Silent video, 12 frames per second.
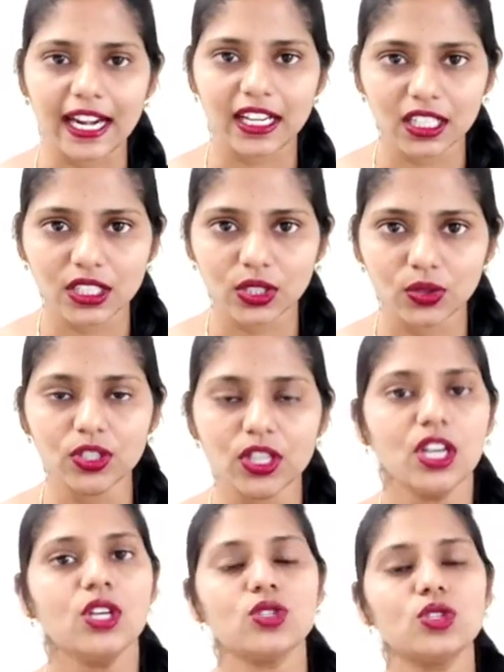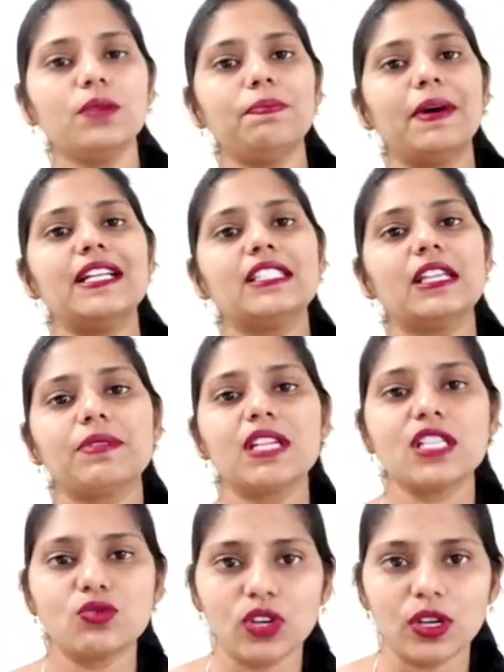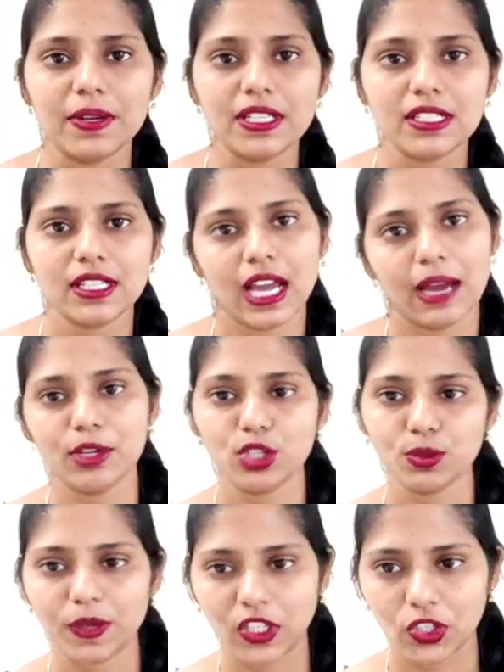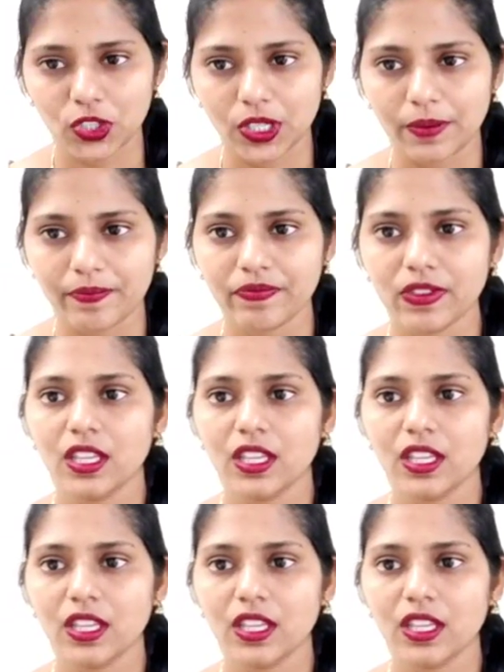attitude so the perceptions will be come into picture